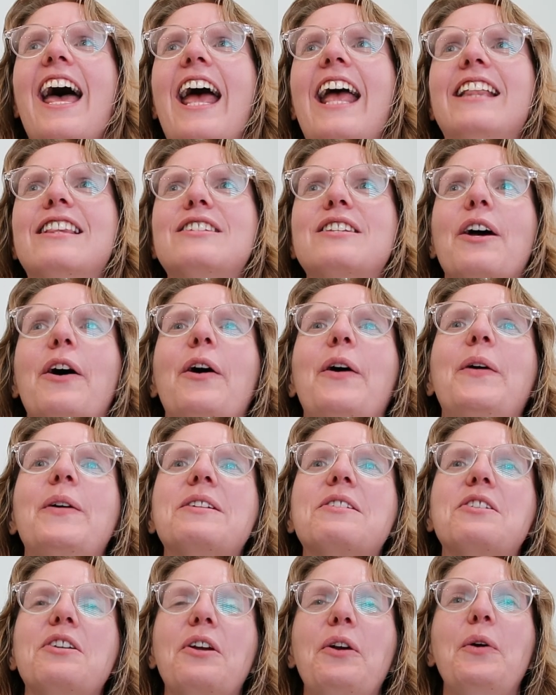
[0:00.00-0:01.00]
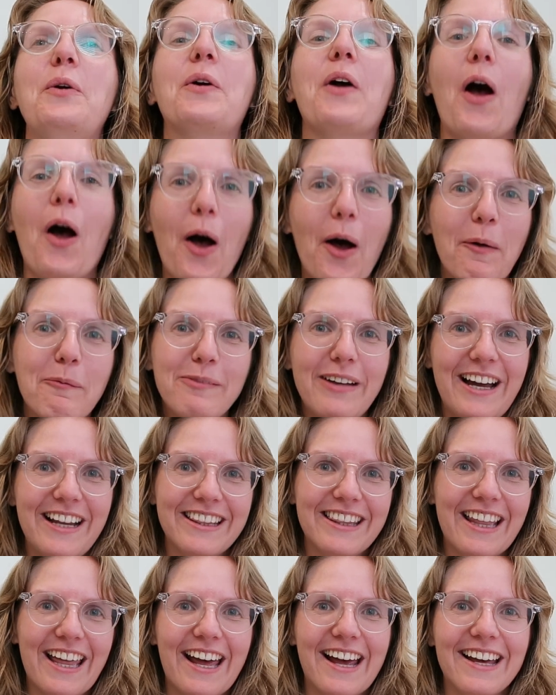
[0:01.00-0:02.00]
And so to
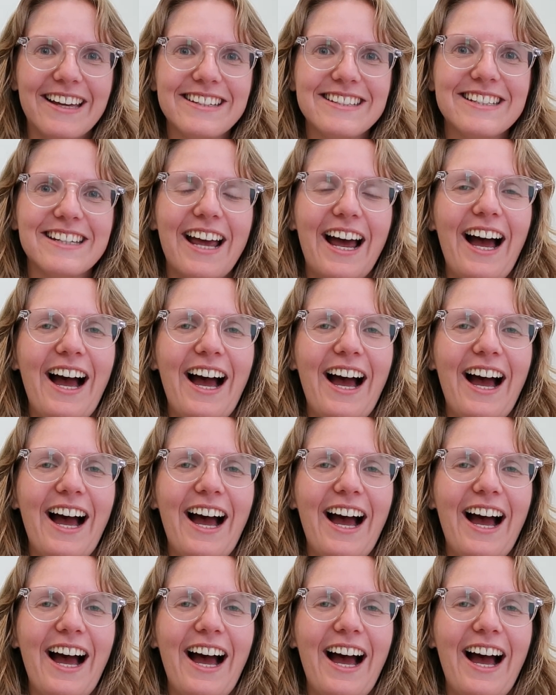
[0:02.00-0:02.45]
combat that,